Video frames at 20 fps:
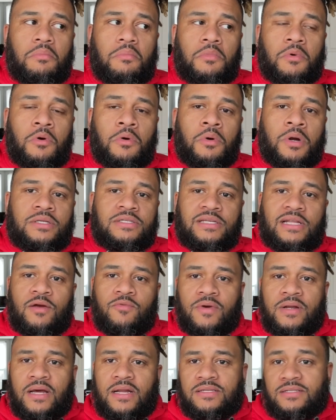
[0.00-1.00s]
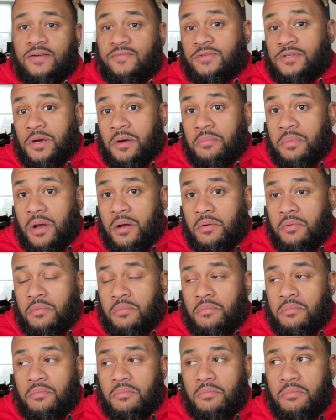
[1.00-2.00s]
or until I run out of stuff to talk about.
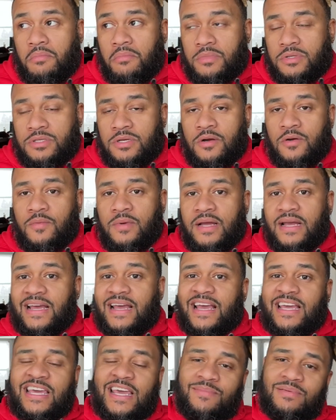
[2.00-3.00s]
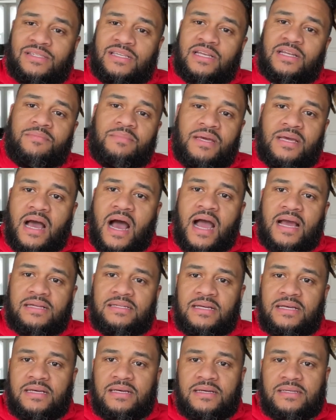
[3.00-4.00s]
So keep sending me
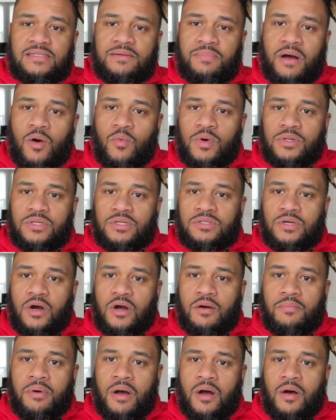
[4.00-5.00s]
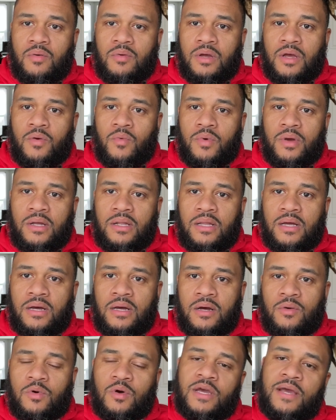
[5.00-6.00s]
ideas about what to talk about, and
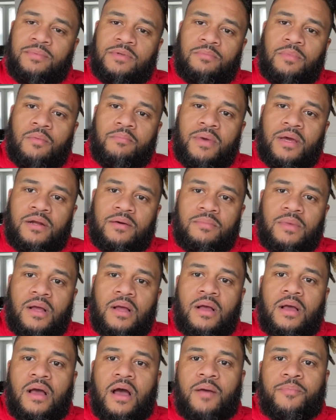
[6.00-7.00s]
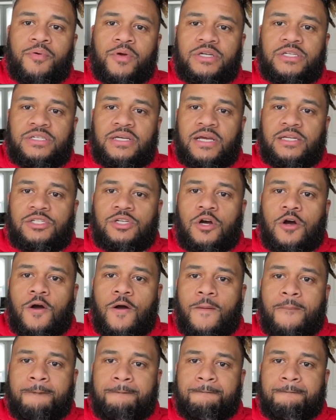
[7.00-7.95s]
we'll keep the momentum. I appreciate y'all.